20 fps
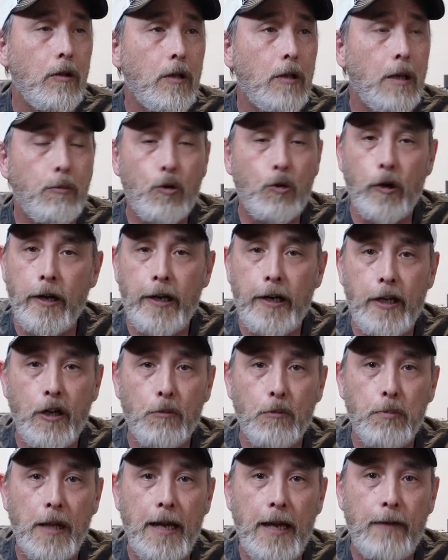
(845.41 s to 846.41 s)
upgrading
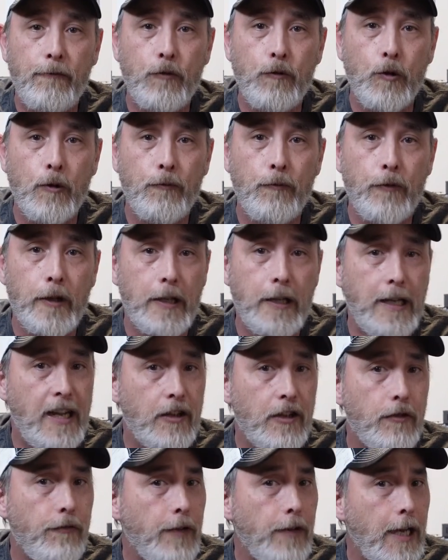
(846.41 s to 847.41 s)
your platform for the
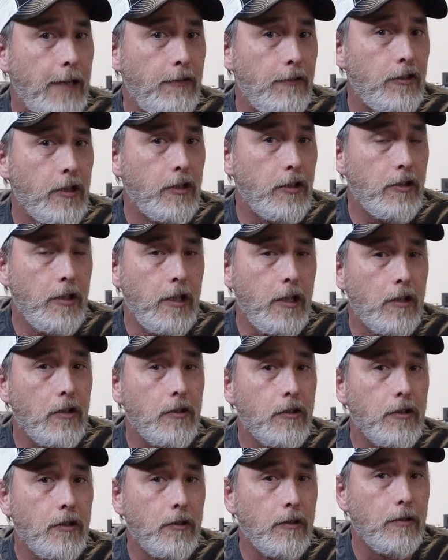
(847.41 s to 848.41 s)
next five, six years,
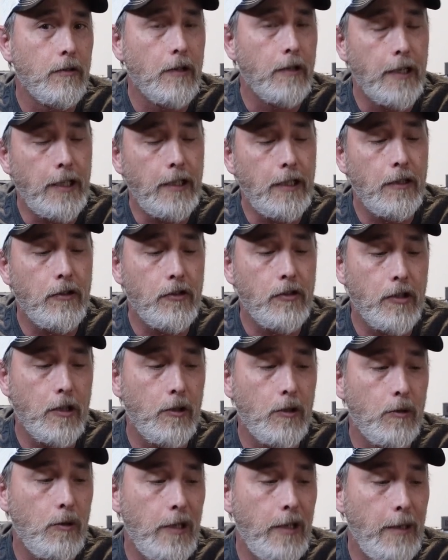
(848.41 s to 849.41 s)
right?
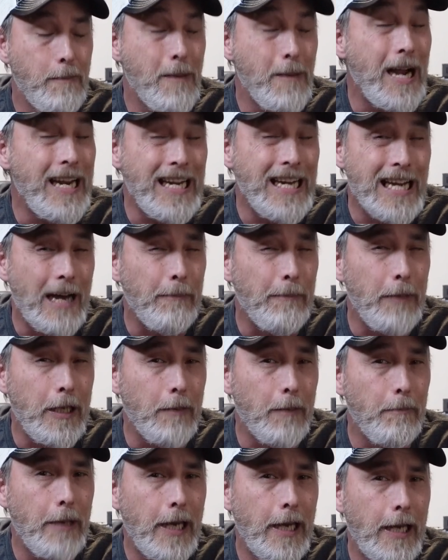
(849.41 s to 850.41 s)
So it might not be
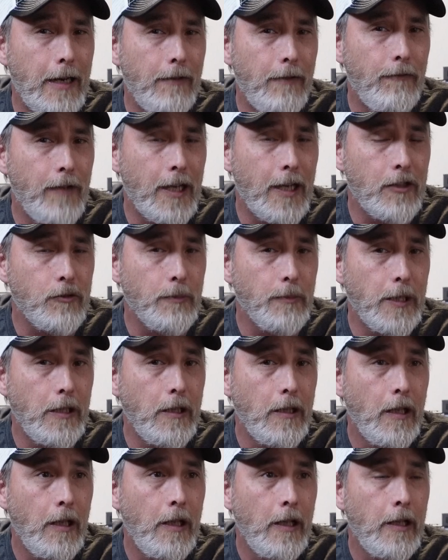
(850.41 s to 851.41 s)
a bad investment.
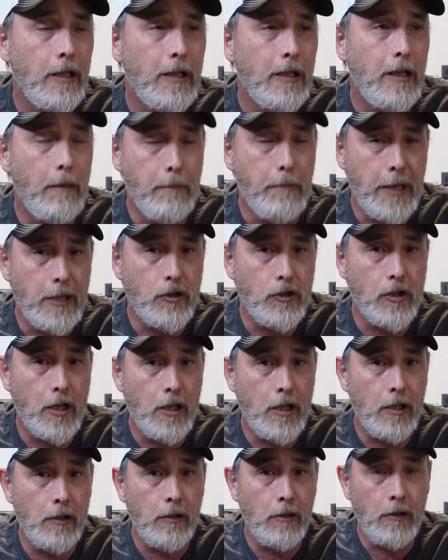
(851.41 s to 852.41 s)
Depends
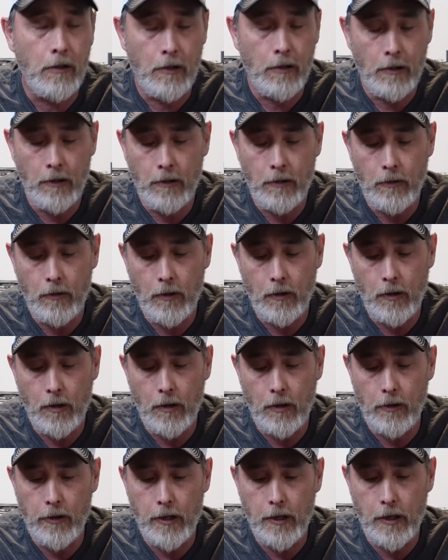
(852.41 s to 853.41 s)
on
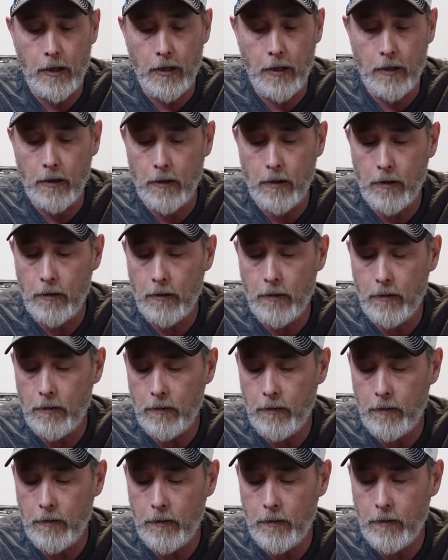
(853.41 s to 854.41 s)
the
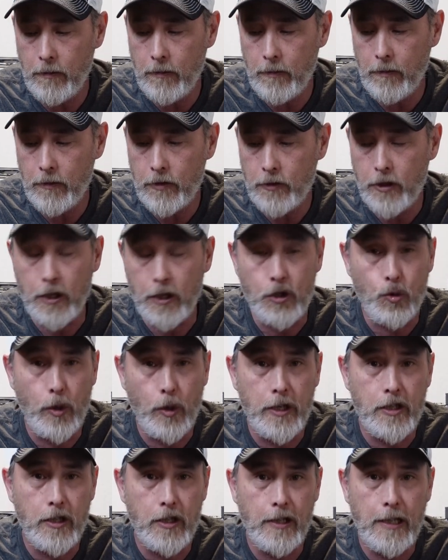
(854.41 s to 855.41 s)

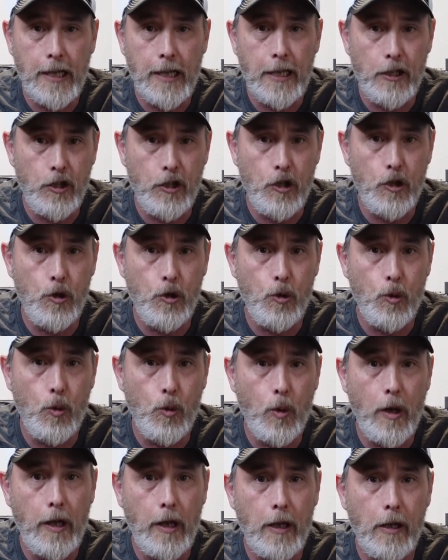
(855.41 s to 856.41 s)
situation that
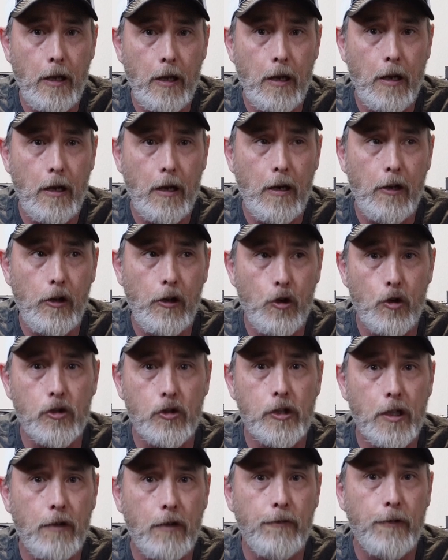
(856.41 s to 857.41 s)
you
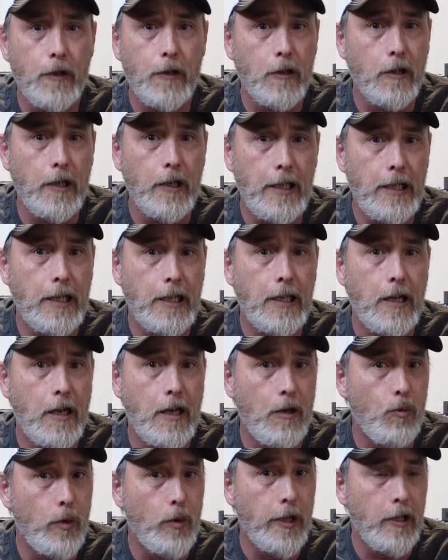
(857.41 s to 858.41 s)
yourself are in
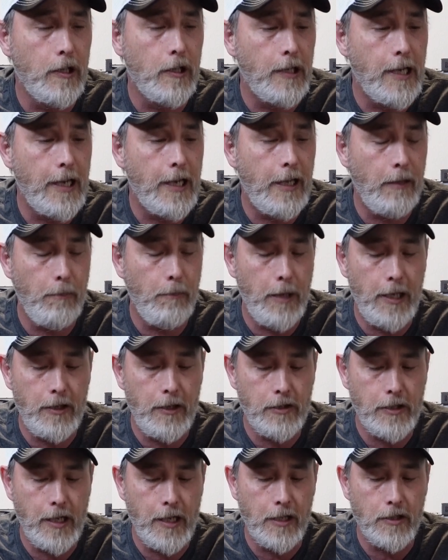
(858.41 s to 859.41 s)
on whether or not it
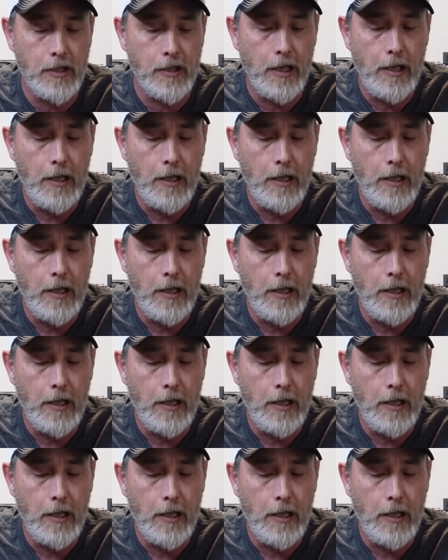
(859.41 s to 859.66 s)
makes sense.